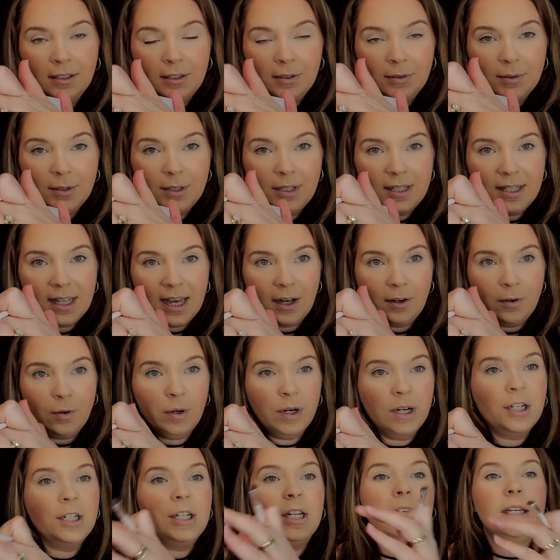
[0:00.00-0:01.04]
which is that
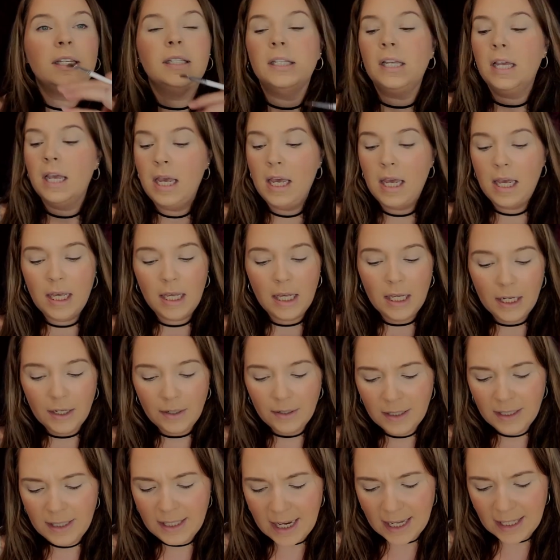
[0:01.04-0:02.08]
gorgeous
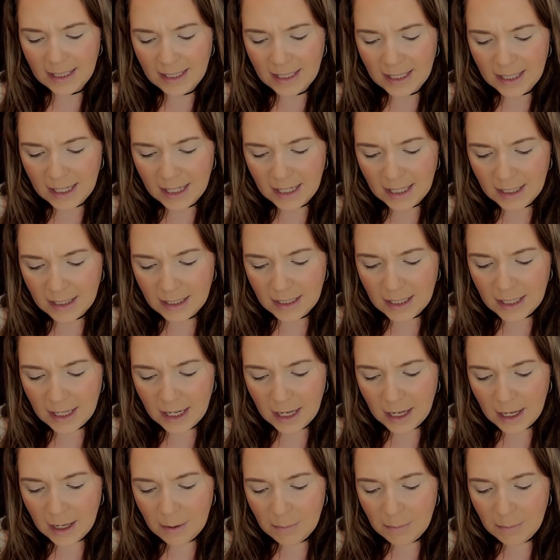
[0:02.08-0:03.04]
iridescent